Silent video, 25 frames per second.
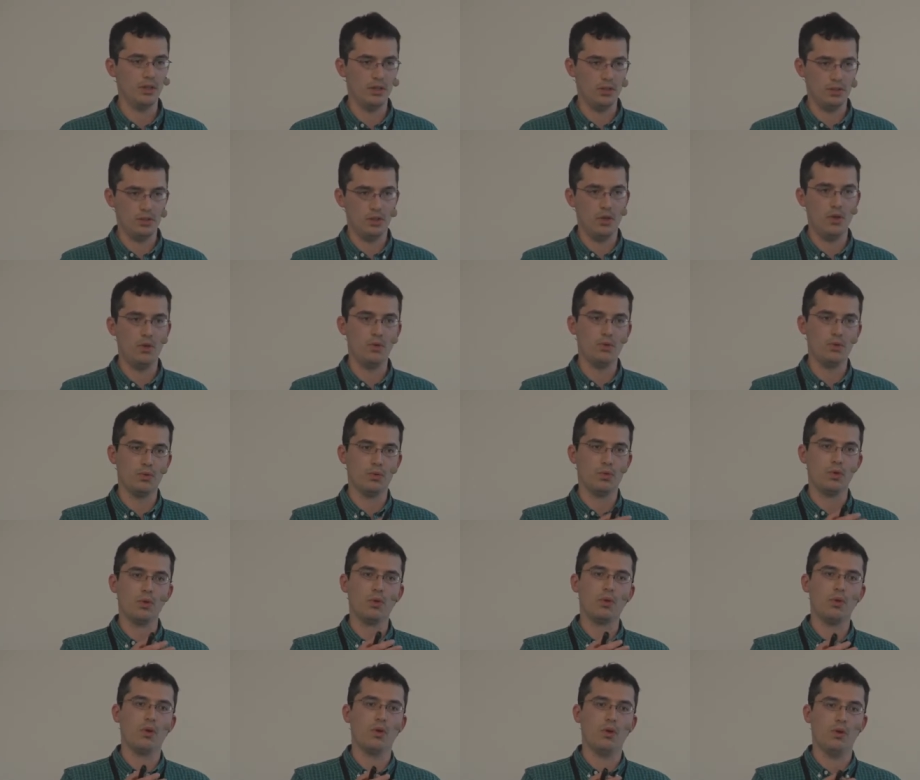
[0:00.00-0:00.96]
There's no
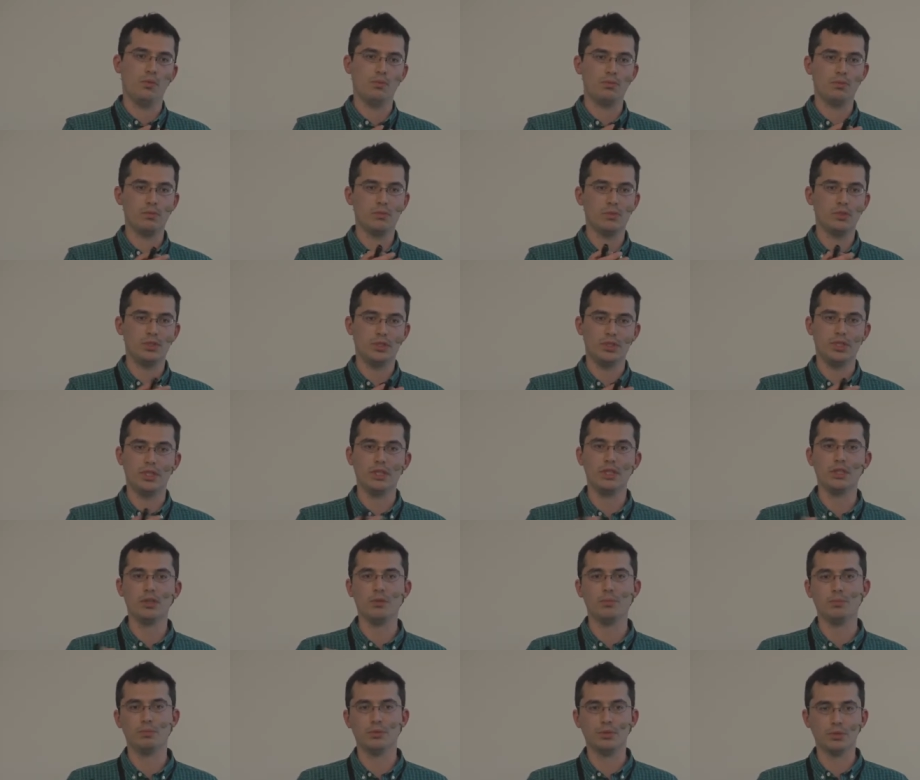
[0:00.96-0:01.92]

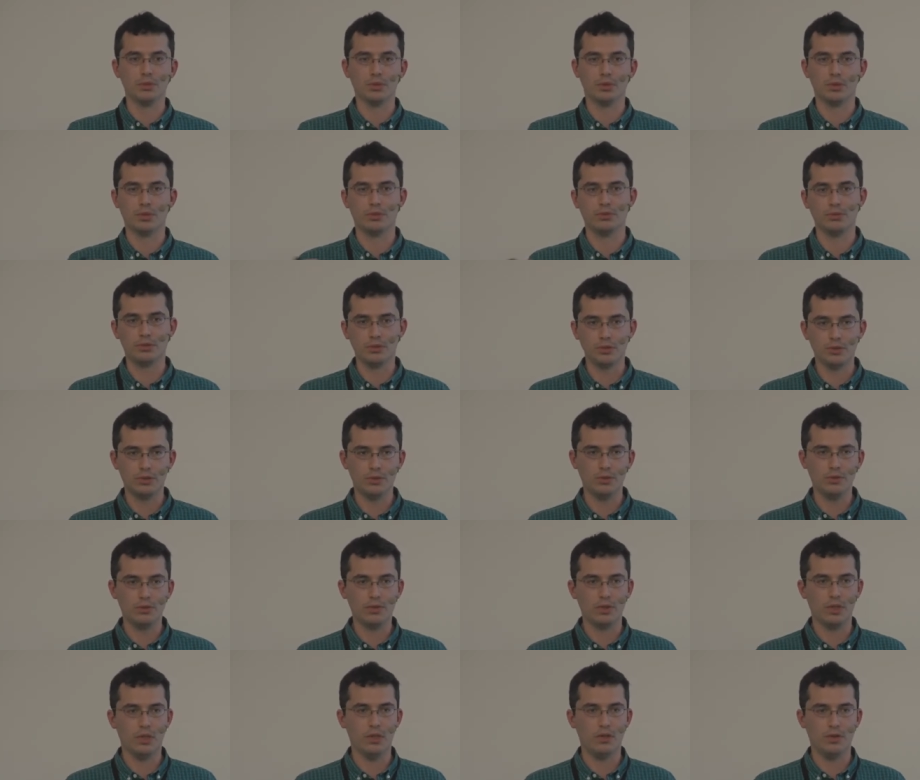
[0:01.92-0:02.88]
single source of
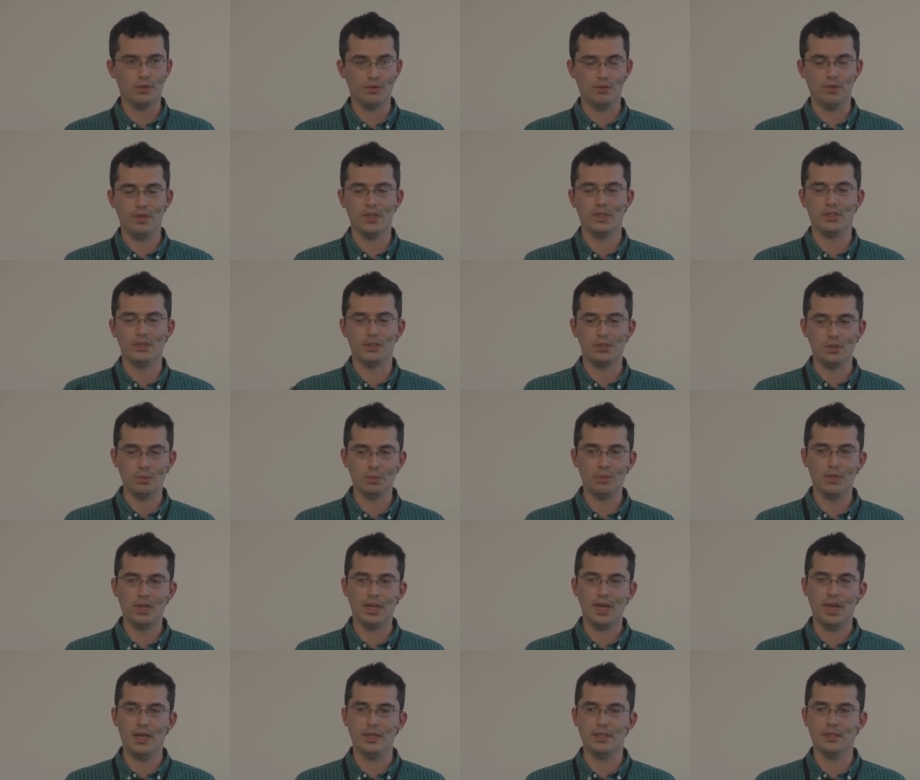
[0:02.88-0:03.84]
truth. A lot of things are
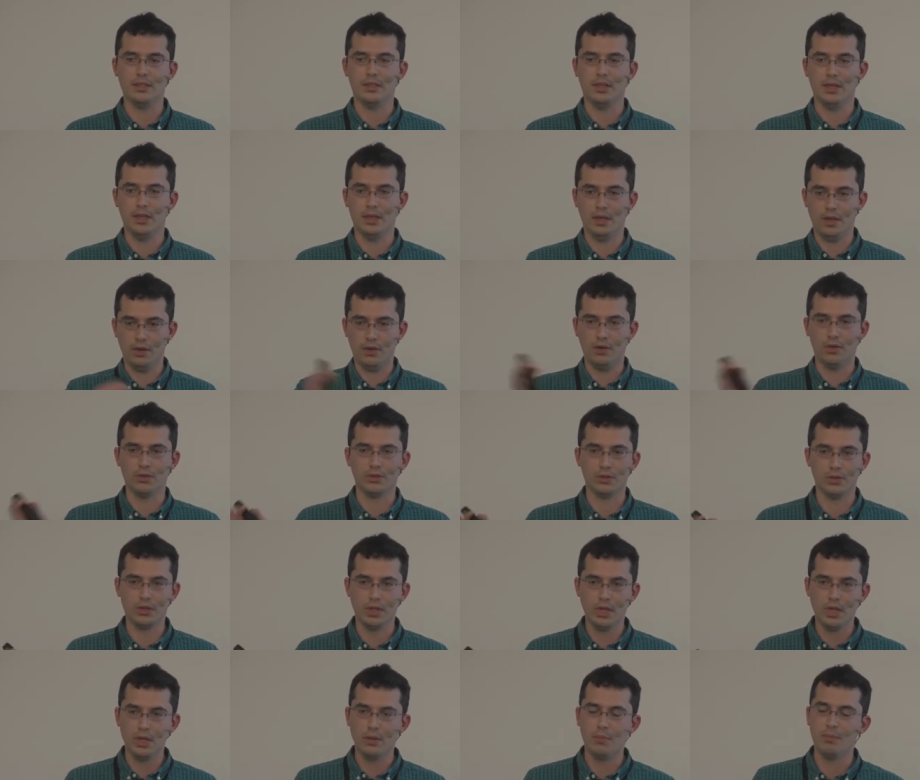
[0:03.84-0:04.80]
duplicated across
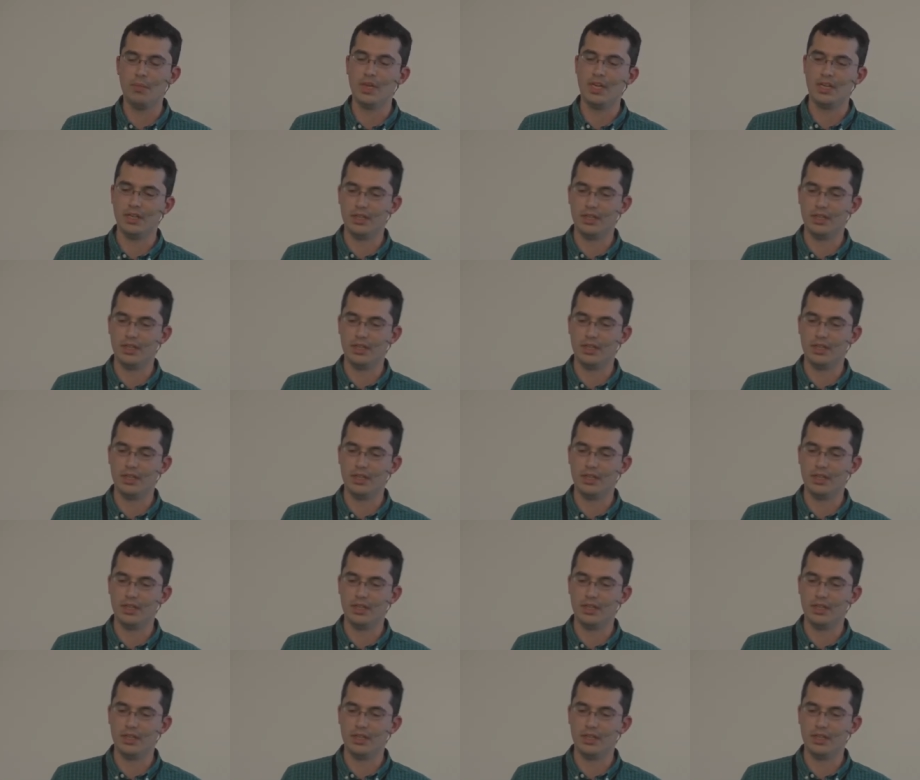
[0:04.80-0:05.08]
many